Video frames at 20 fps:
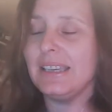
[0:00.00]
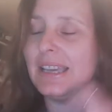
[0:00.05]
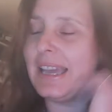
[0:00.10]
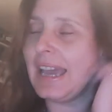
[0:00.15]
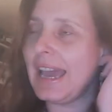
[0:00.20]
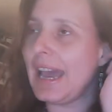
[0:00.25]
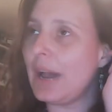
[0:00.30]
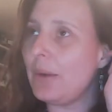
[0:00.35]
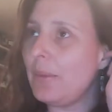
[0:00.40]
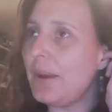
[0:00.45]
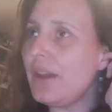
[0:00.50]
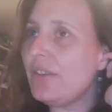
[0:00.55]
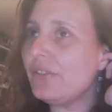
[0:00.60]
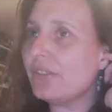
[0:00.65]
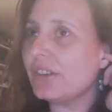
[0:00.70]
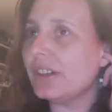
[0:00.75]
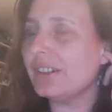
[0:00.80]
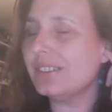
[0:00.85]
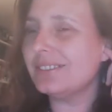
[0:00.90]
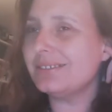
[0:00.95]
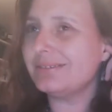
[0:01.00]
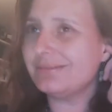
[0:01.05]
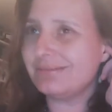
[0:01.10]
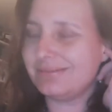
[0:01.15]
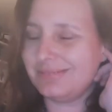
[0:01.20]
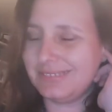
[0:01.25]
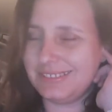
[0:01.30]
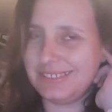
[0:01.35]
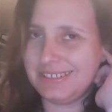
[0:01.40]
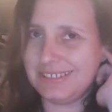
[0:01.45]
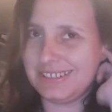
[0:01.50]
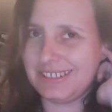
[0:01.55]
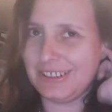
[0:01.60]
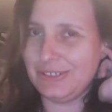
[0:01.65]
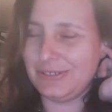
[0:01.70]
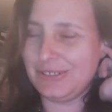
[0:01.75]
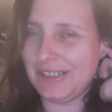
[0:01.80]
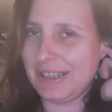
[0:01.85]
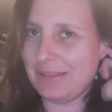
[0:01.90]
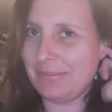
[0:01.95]
However,
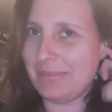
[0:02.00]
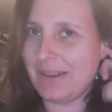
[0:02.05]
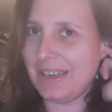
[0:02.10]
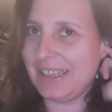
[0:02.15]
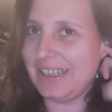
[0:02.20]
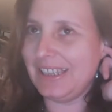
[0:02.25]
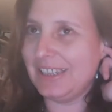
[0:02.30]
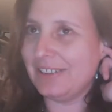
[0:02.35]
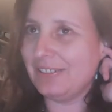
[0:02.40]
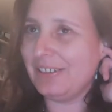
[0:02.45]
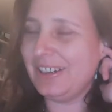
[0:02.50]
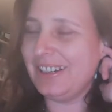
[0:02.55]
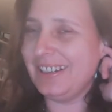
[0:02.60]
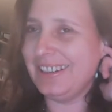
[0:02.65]
slow down my ear.